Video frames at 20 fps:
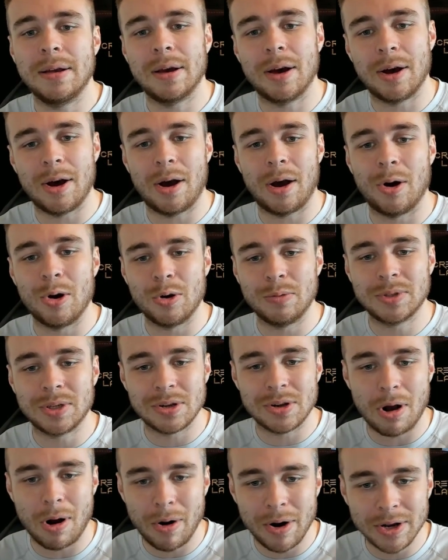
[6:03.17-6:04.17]
at home to
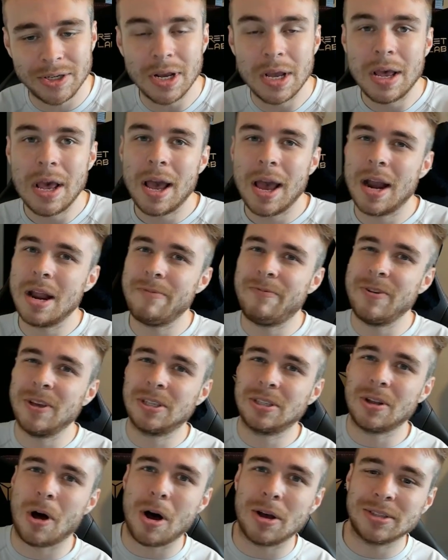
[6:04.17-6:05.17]
Norwich. And if he
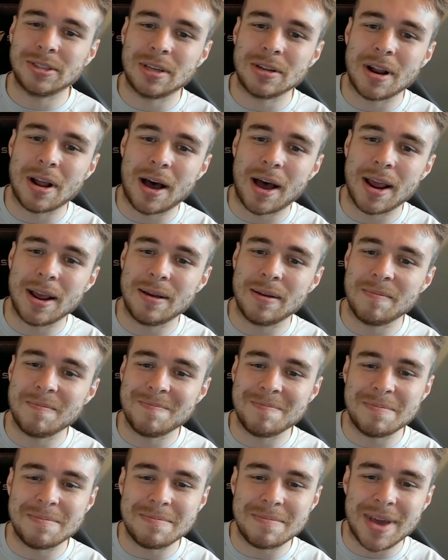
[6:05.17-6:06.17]
starts tonight,
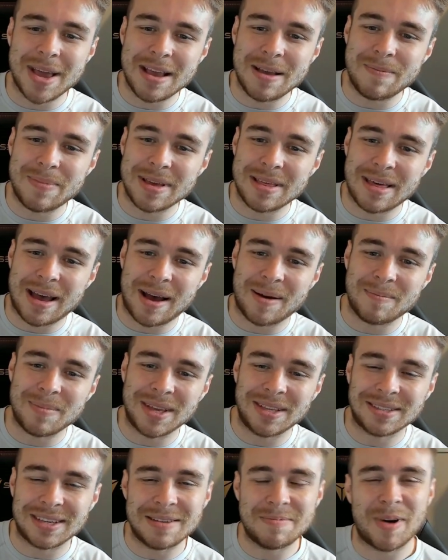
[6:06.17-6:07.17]
maybe that
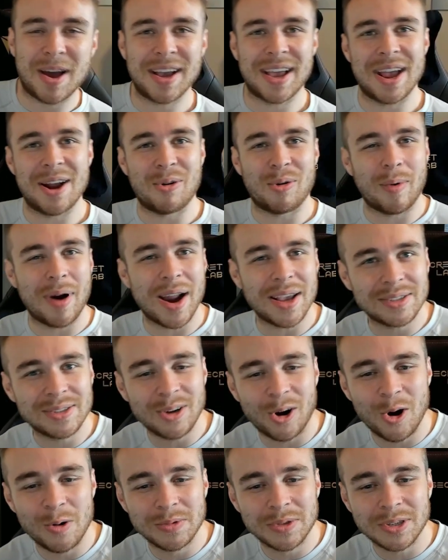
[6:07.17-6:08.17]
means that he might get a rest at
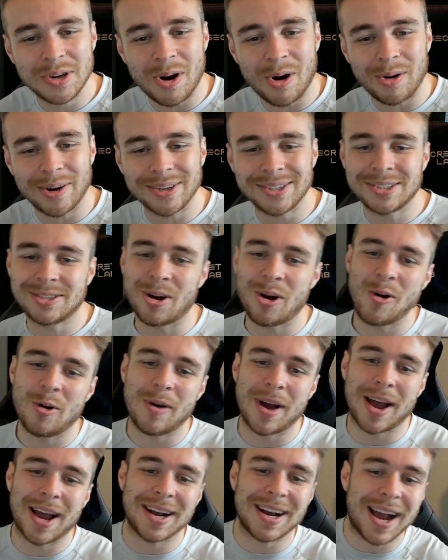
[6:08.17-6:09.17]
home to Norwich. So
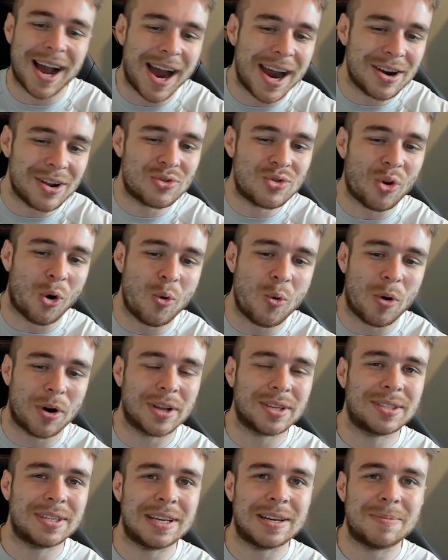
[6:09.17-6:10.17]
I kind of don't want to
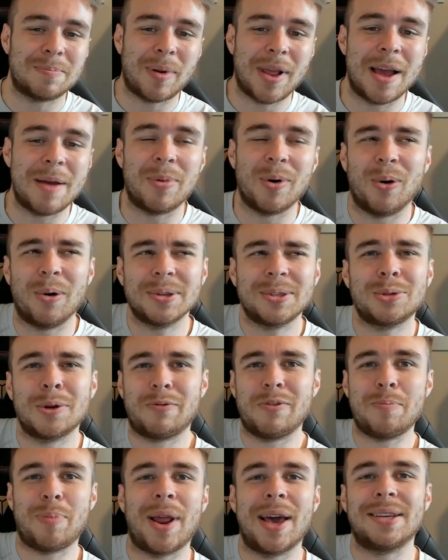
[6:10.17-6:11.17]
see him play. But also, if
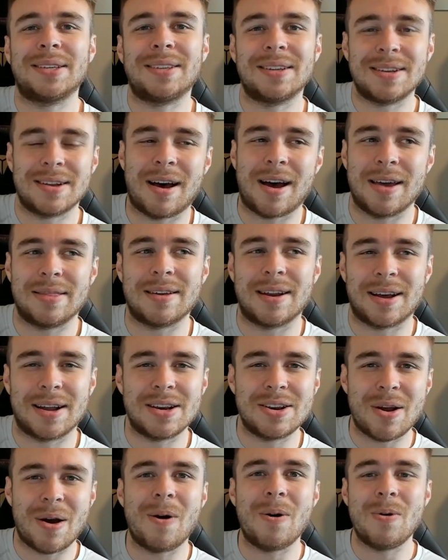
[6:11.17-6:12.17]
he plays tonight, then I
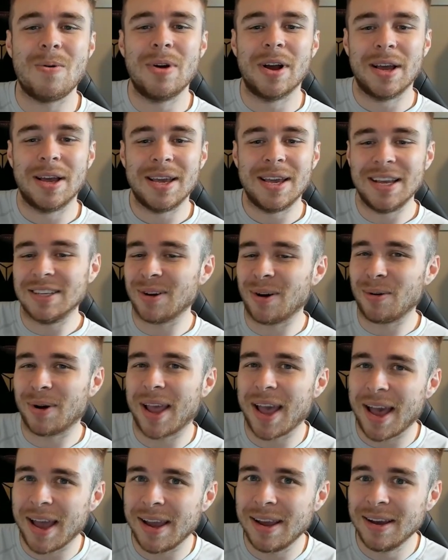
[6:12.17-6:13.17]
know he's
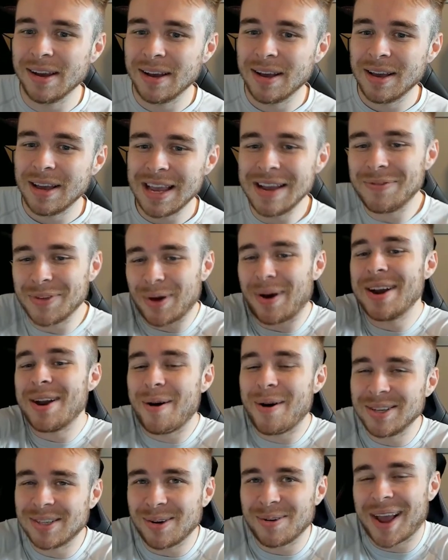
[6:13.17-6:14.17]
okay, even though I know
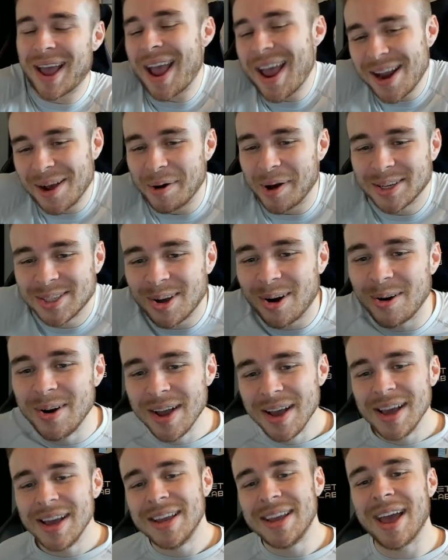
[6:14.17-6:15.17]
he's okay anyway. So
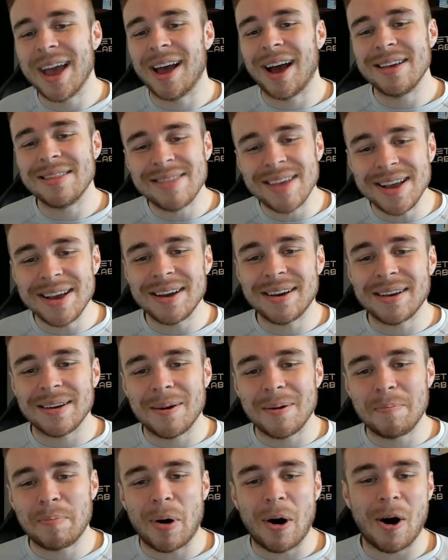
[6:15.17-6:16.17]
yeah, I think
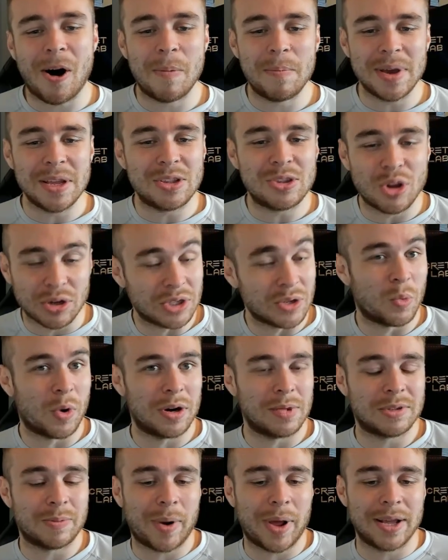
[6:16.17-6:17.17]
part of me doesn't want
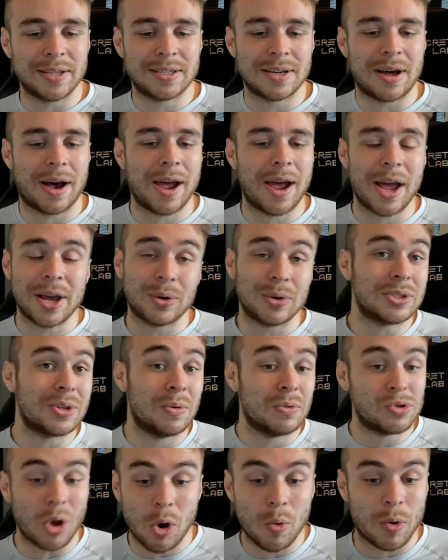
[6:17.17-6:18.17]
him to play tonight. I also
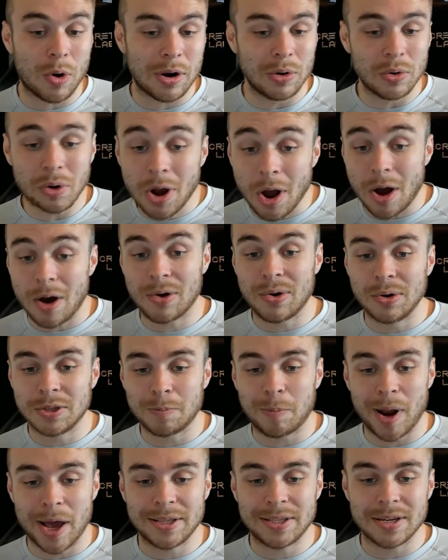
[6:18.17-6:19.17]
don't want Lukaku to
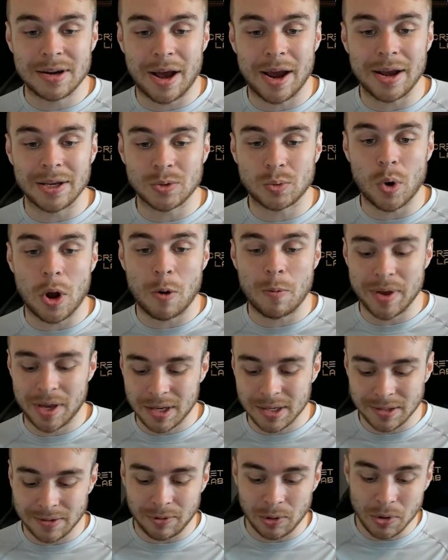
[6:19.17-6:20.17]
play tonight as well,
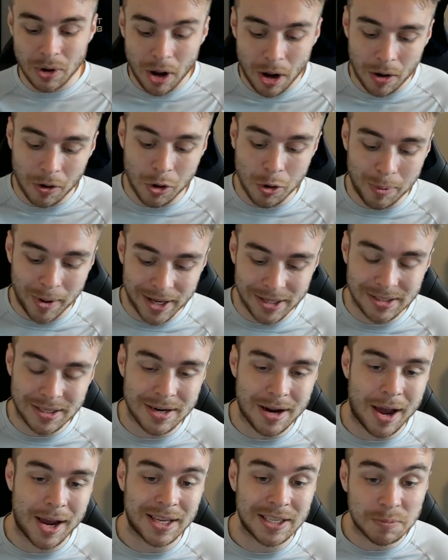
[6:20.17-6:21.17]
because if Lukaku plays
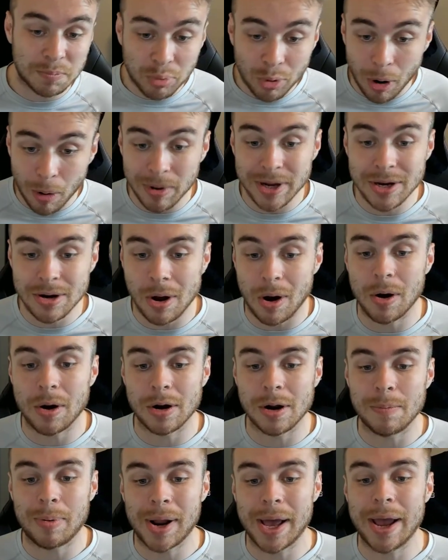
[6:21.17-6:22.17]
tonight, he's probably not going
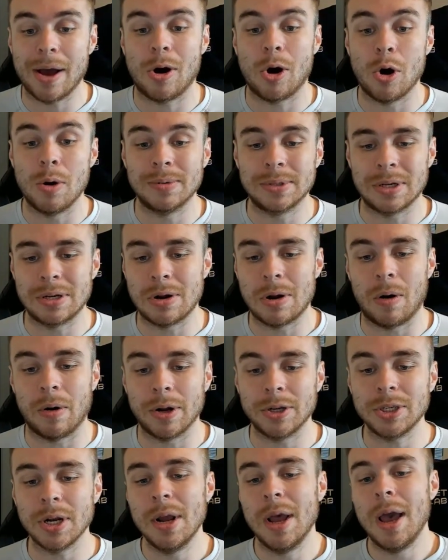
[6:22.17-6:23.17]
to play at home to
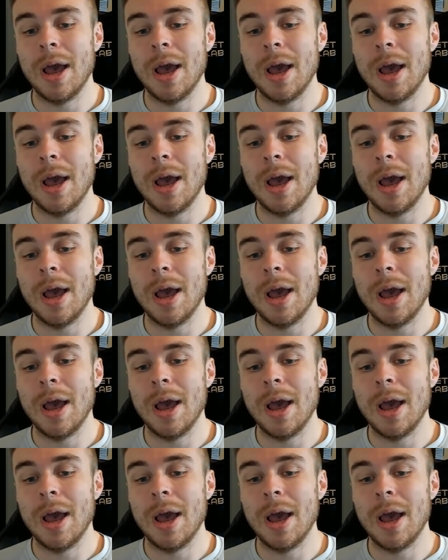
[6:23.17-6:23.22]
Norwich.